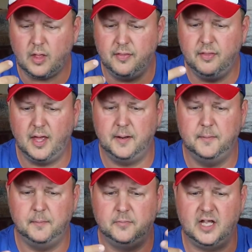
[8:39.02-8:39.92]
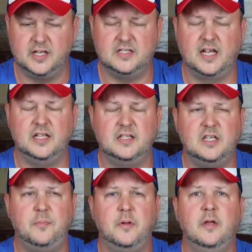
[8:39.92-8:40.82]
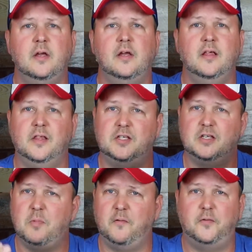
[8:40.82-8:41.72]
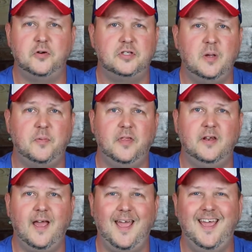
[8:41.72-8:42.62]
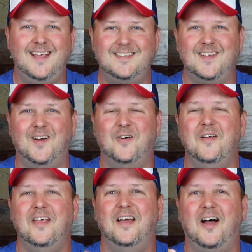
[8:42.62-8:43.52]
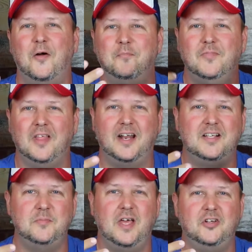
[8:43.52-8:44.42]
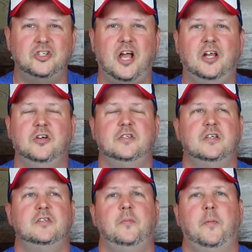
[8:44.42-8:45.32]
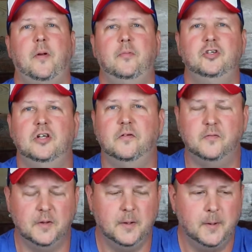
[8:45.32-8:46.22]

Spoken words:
and then take a second sip. This is my first sip of the day, so a lot of times that'll shock your system. I probably should have